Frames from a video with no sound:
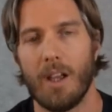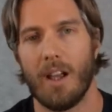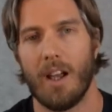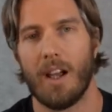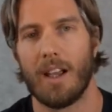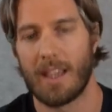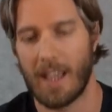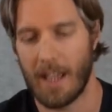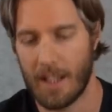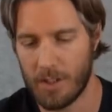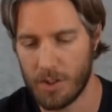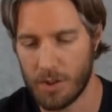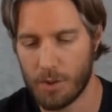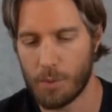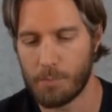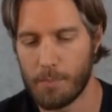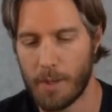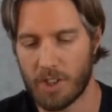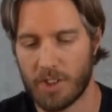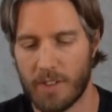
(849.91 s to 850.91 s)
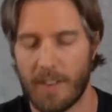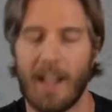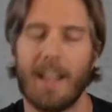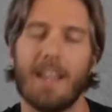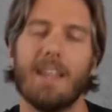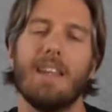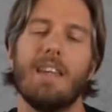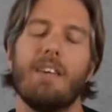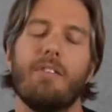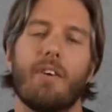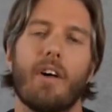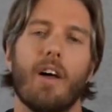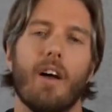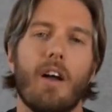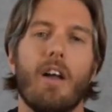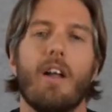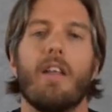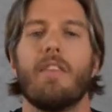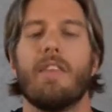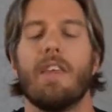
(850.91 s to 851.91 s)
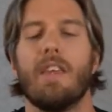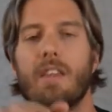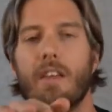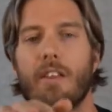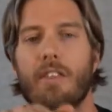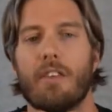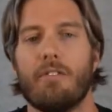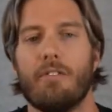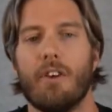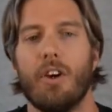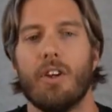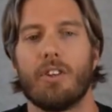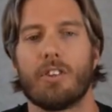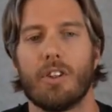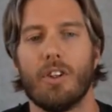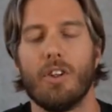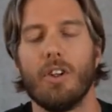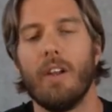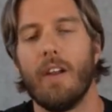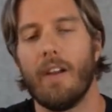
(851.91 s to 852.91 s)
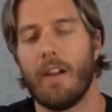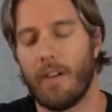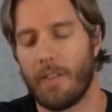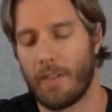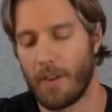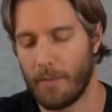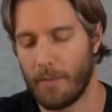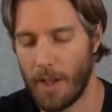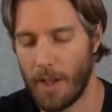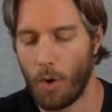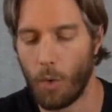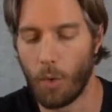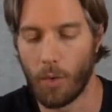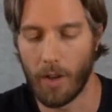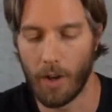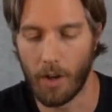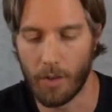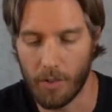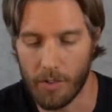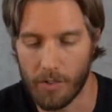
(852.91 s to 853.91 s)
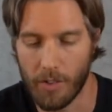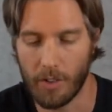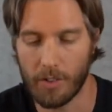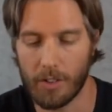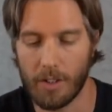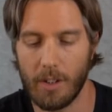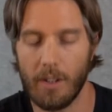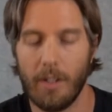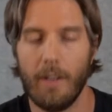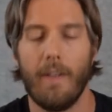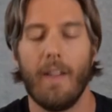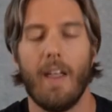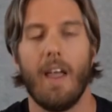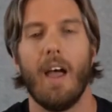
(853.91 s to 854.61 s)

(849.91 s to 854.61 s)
Again, you measure that in either the vertical or the horizontal.